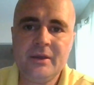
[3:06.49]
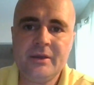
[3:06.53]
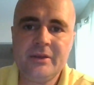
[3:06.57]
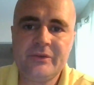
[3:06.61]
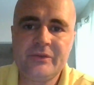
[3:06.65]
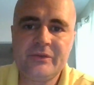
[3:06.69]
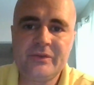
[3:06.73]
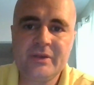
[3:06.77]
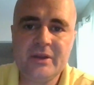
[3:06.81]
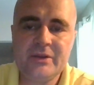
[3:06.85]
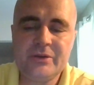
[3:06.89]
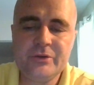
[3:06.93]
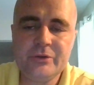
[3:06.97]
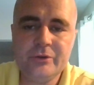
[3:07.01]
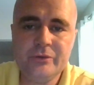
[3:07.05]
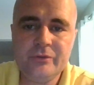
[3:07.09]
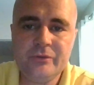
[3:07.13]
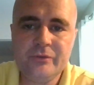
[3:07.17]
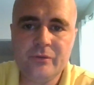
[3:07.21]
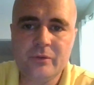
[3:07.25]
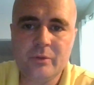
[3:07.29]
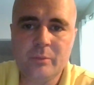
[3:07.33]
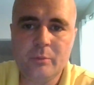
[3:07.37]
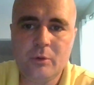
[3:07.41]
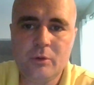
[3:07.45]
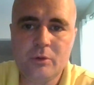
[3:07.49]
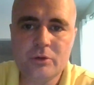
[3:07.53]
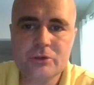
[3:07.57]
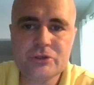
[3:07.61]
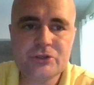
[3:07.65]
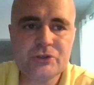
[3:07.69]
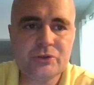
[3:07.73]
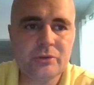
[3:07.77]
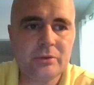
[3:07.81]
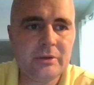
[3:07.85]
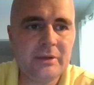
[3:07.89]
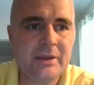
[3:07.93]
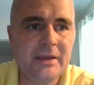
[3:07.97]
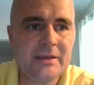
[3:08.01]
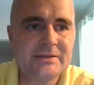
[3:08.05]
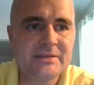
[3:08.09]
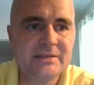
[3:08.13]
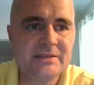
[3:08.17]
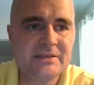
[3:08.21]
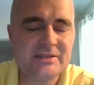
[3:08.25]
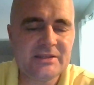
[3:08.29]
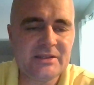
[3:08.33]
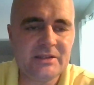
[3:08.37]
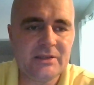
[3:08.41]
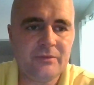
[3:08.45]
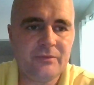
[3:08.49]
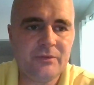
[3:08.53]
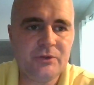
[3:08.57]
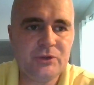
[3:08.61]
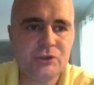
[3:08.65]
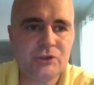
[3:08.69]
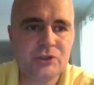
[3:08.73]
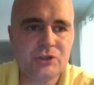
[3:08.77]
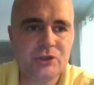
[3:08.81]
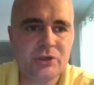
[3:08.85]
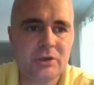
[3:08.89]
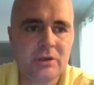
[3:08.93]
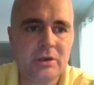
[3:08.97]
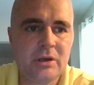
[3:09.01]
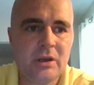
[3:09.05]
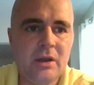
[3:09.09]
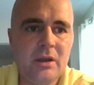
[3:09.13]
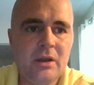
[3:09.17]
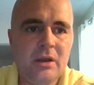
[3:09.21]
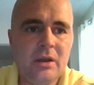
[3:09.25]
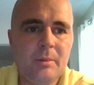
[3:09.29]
Stay tuned for more short lessons in the future.